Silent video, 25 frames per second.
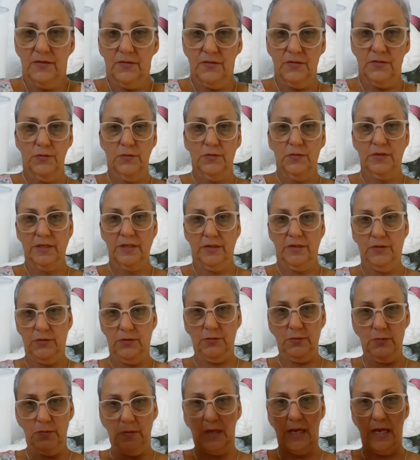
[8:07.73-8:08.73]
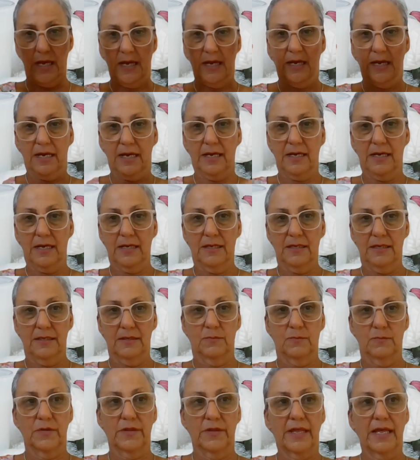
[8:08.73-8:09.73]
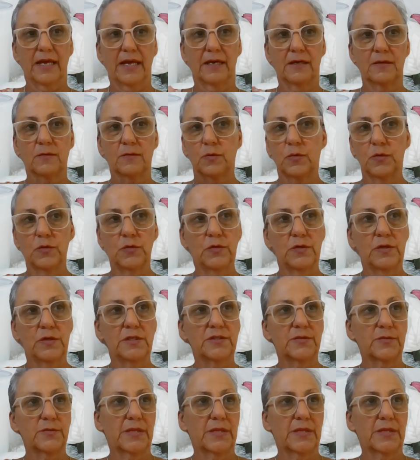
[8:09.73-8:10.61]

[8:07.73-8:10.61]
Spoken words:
you are, without words,